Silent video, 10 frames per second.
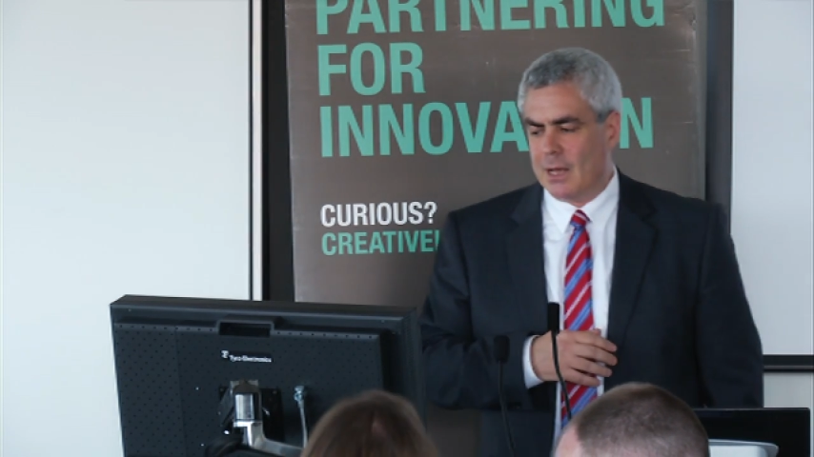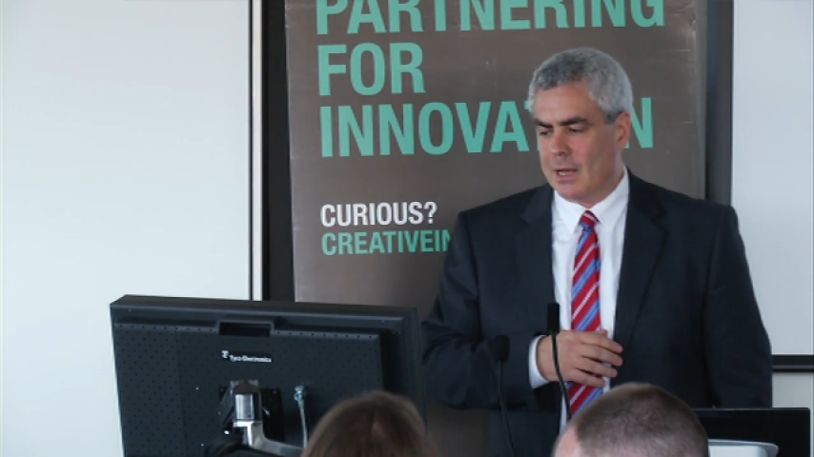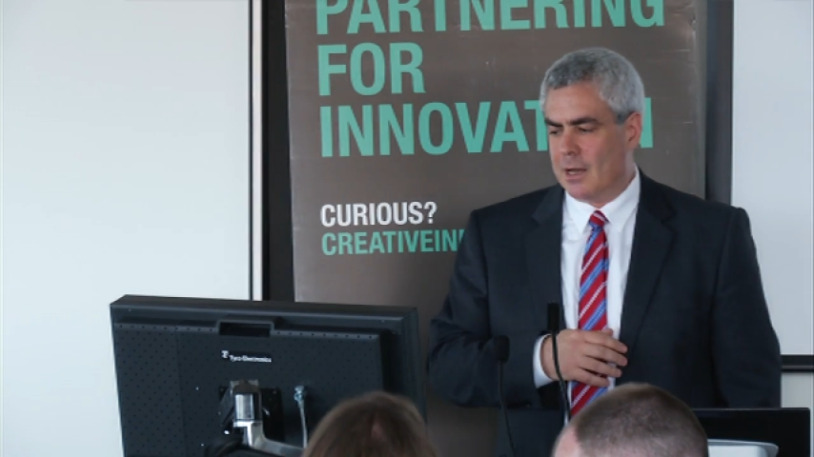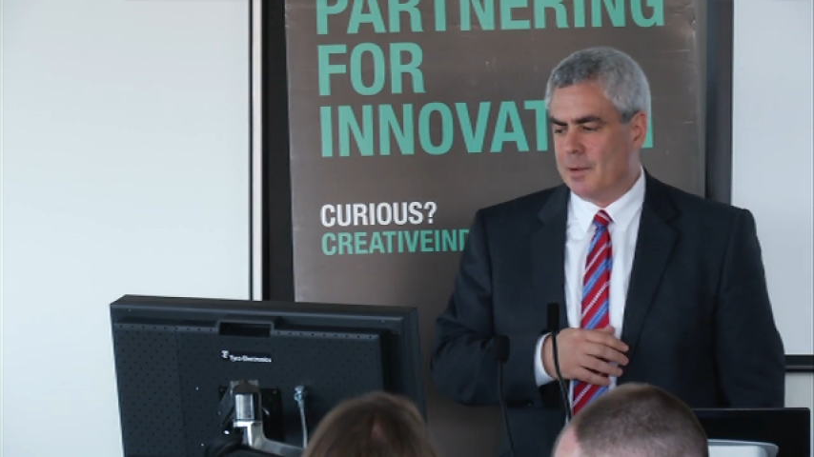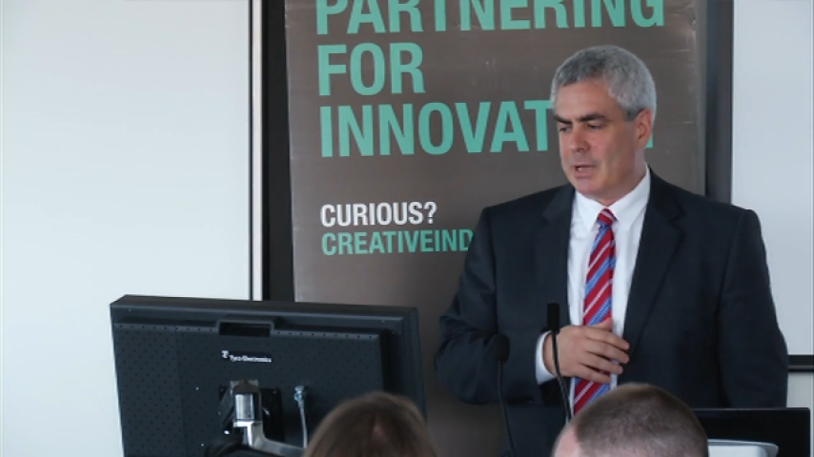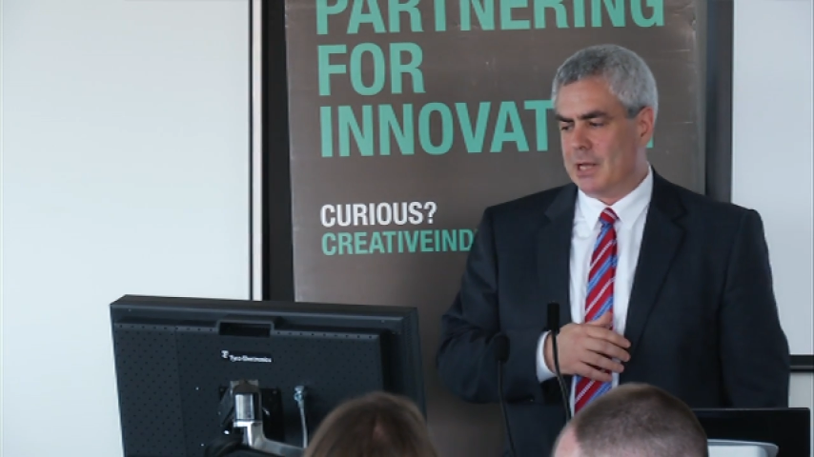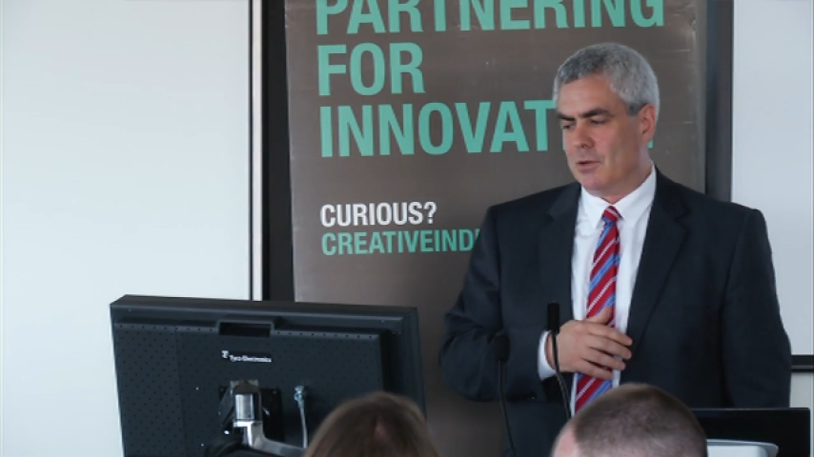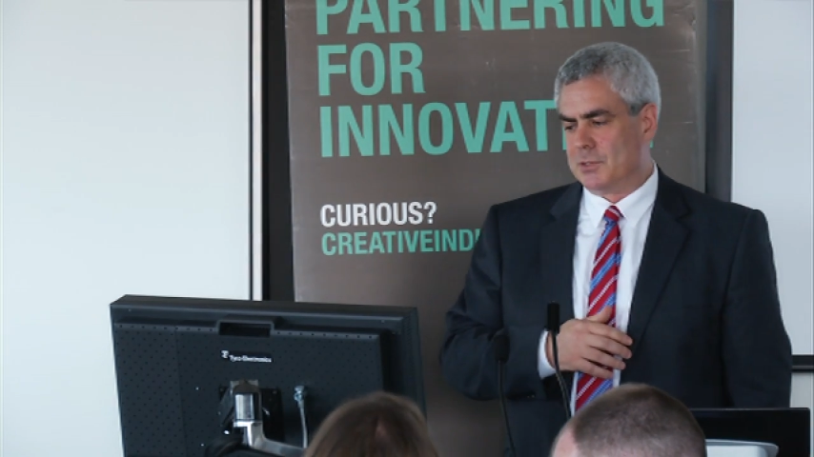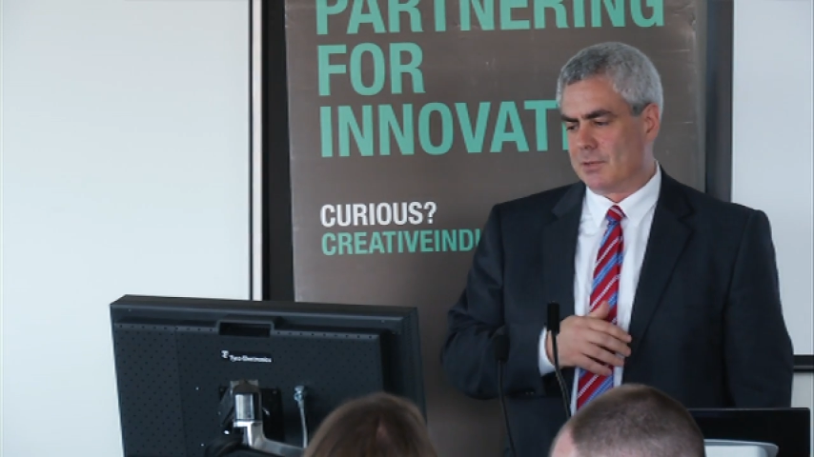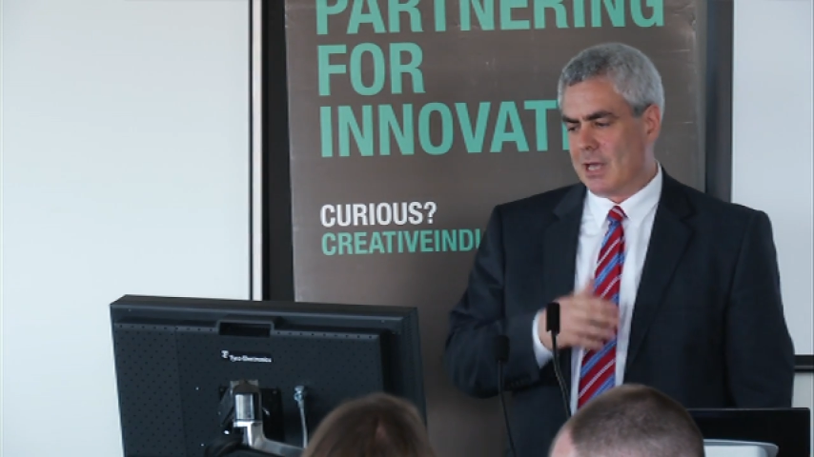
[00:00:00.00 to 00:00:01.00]
and
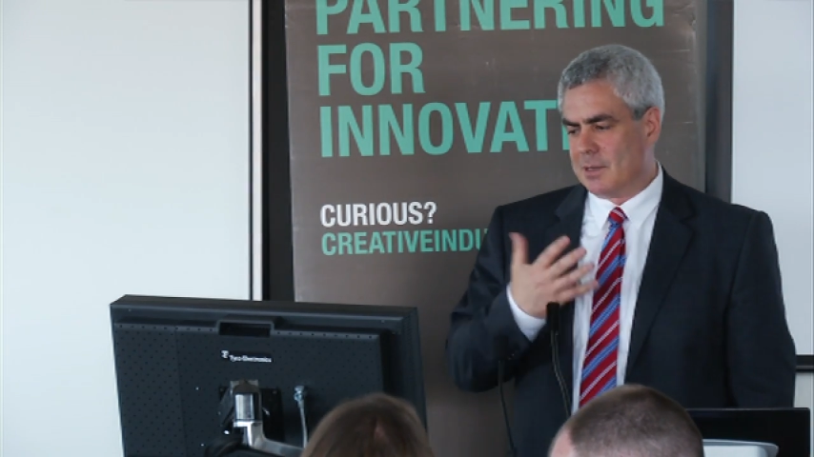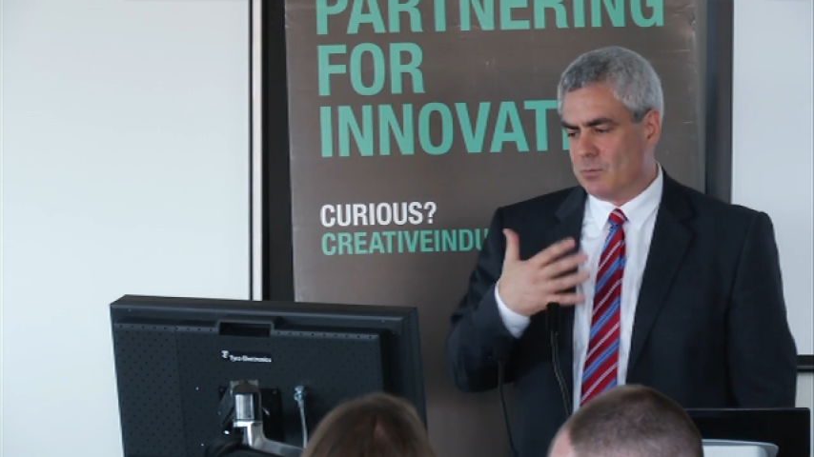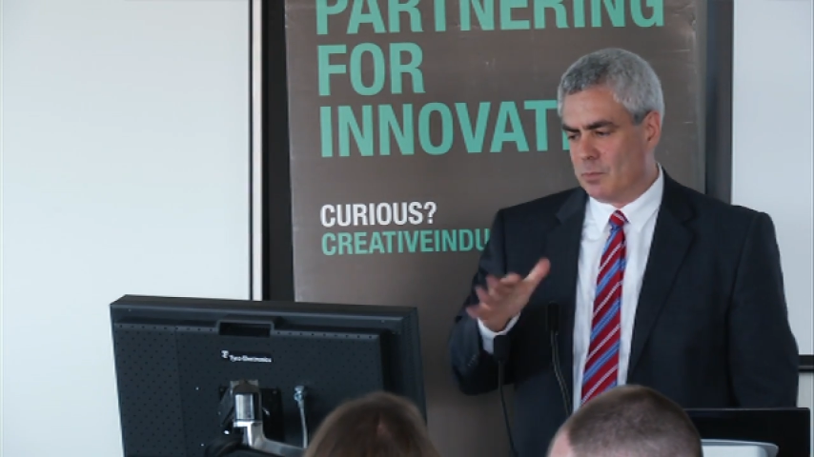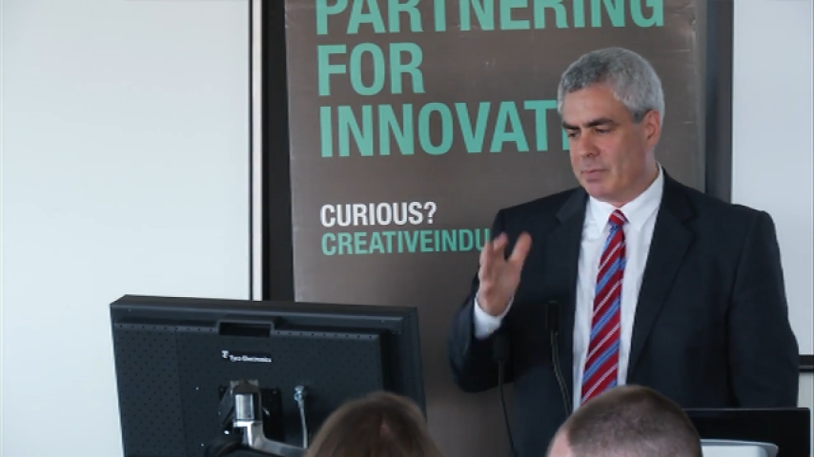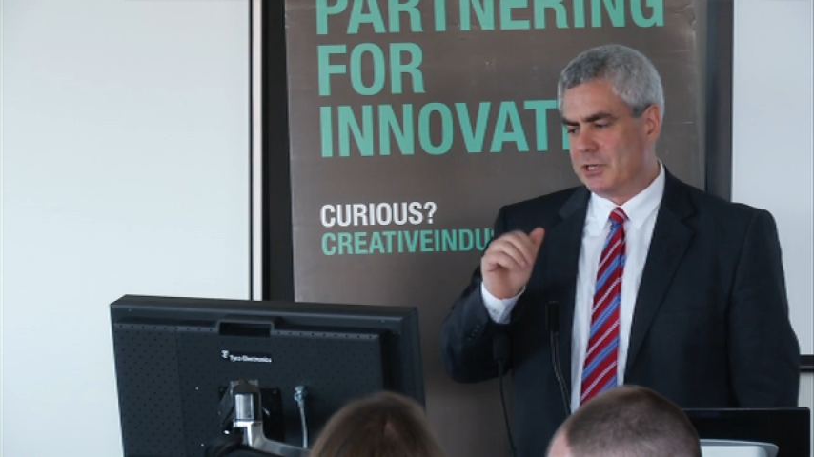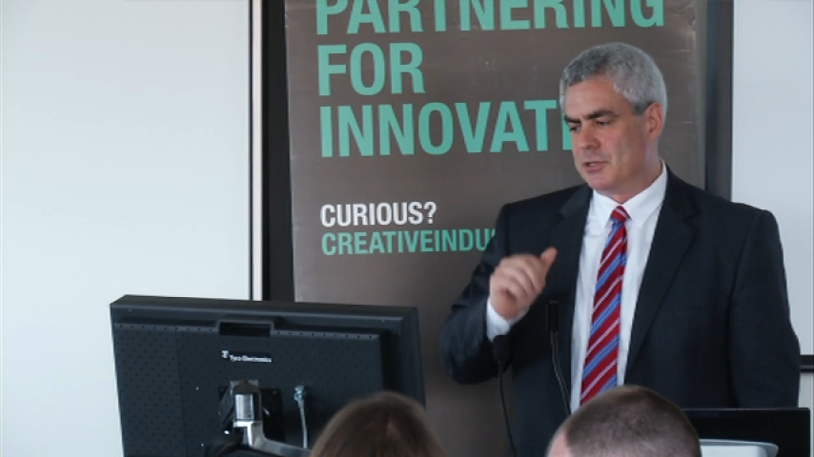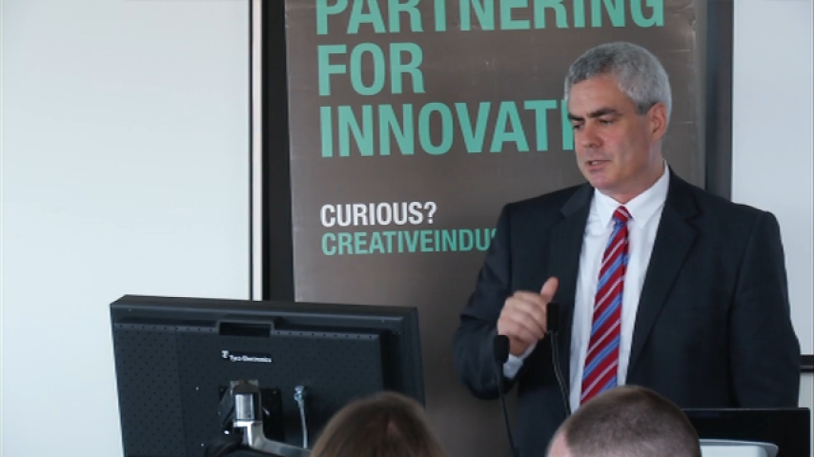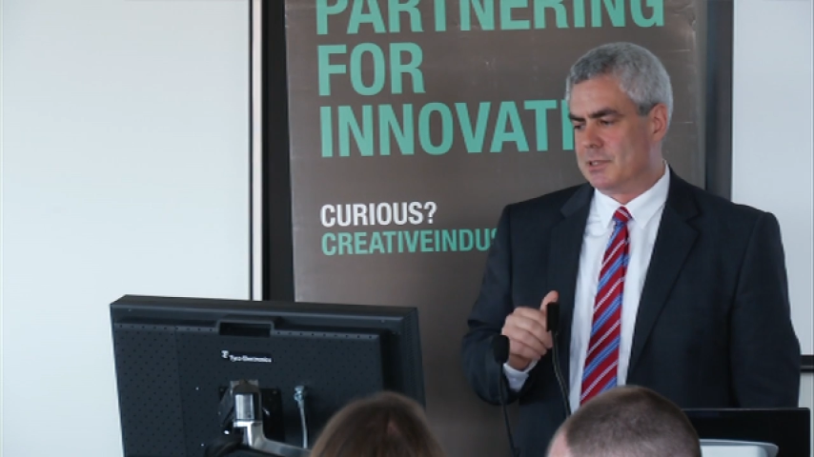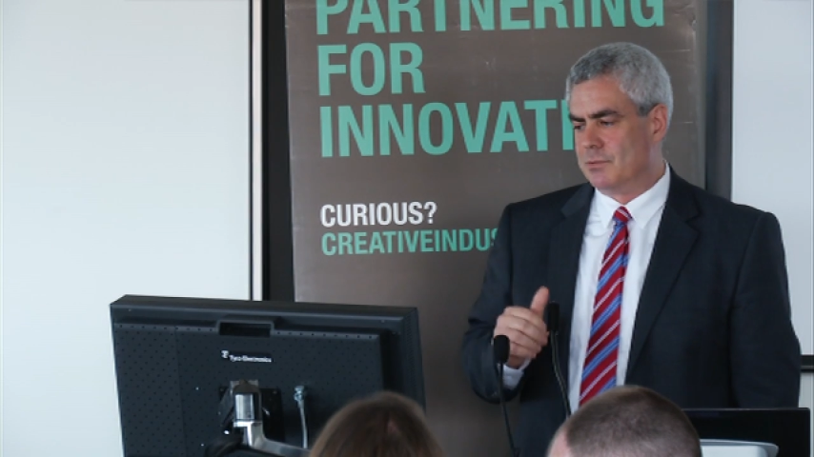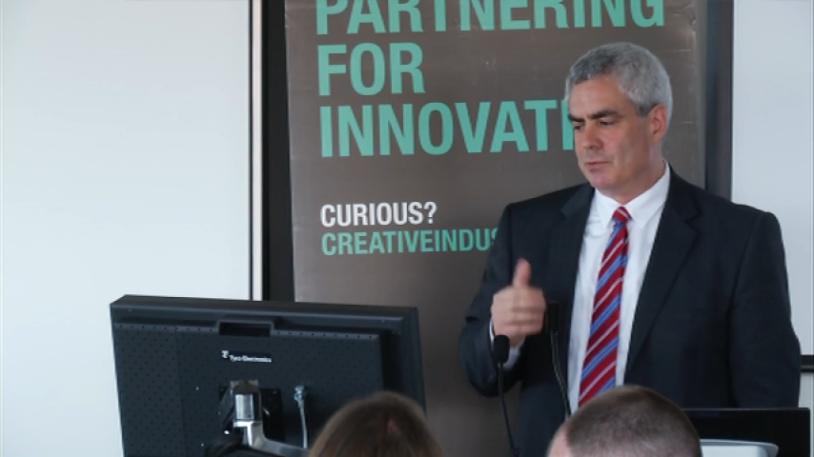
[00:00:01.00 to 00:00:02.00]
also getting more
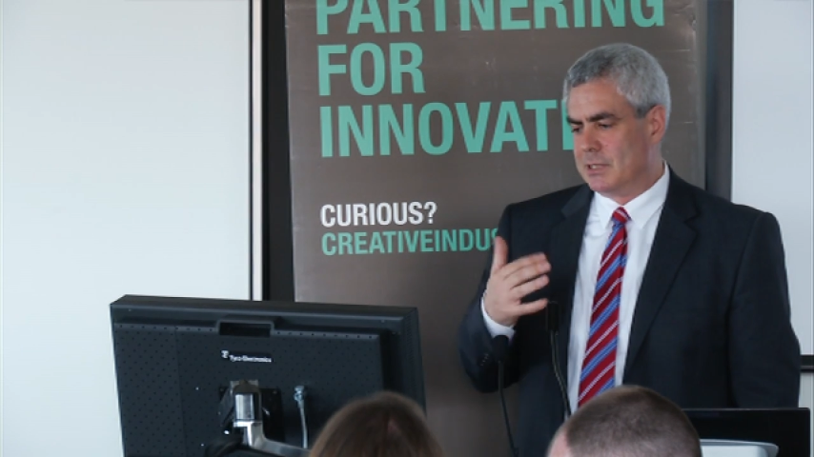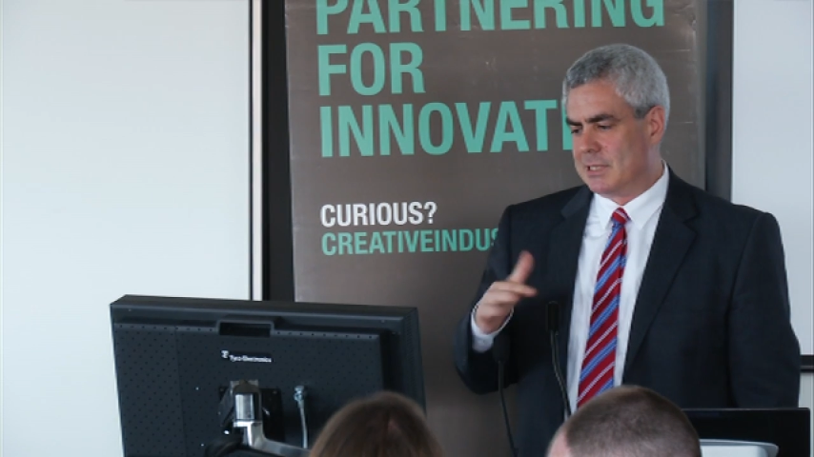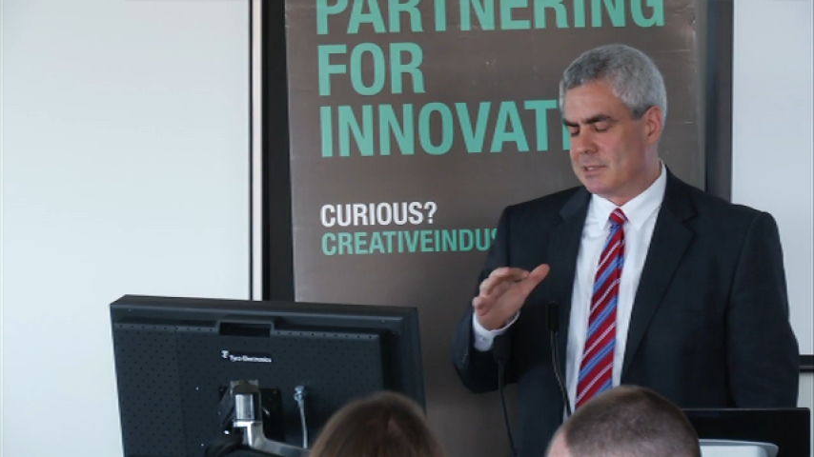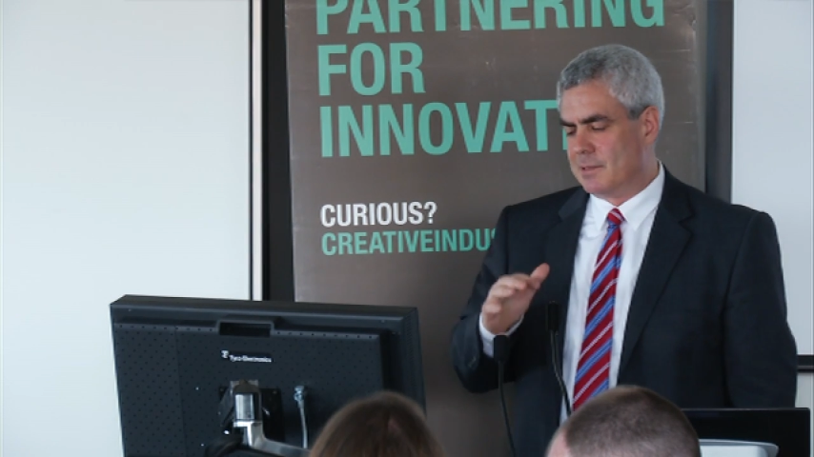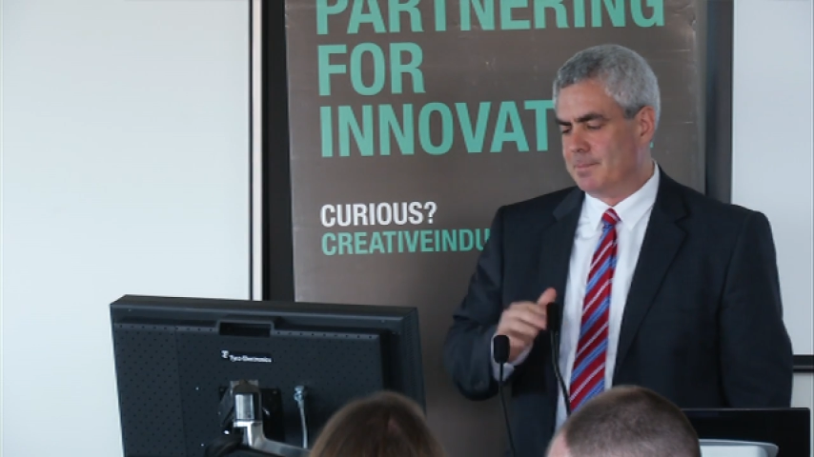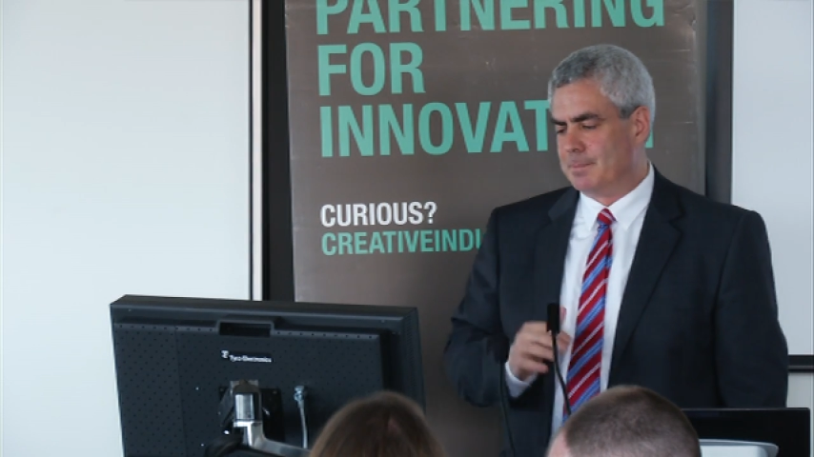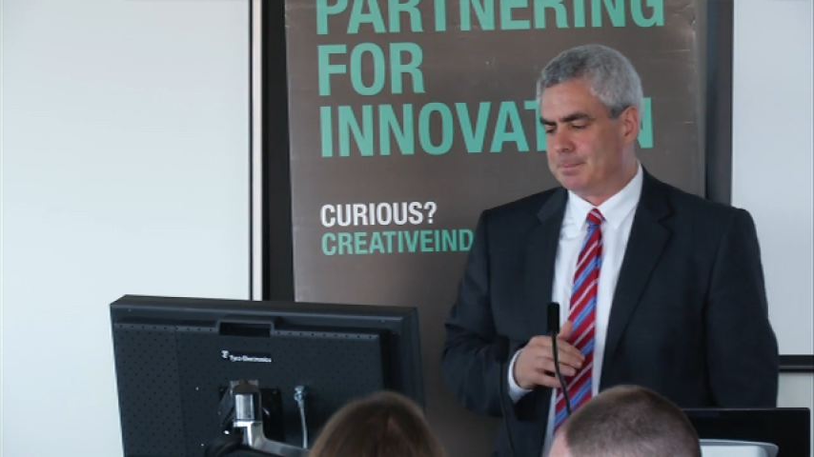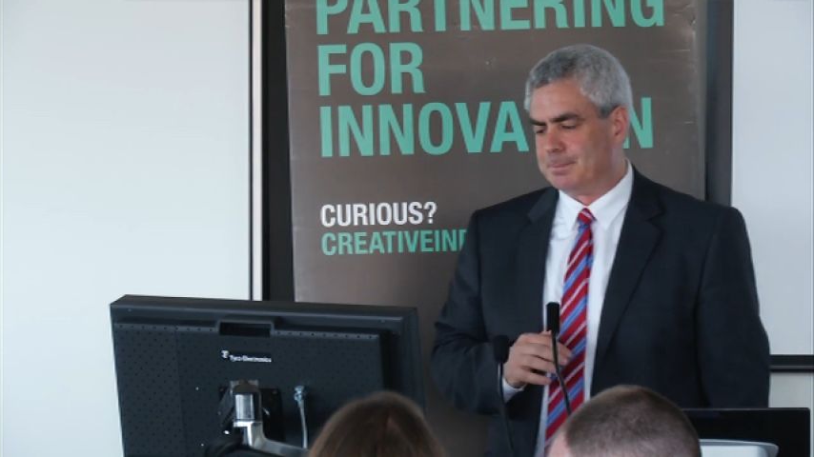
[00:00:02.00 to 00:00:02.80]
patients through the system.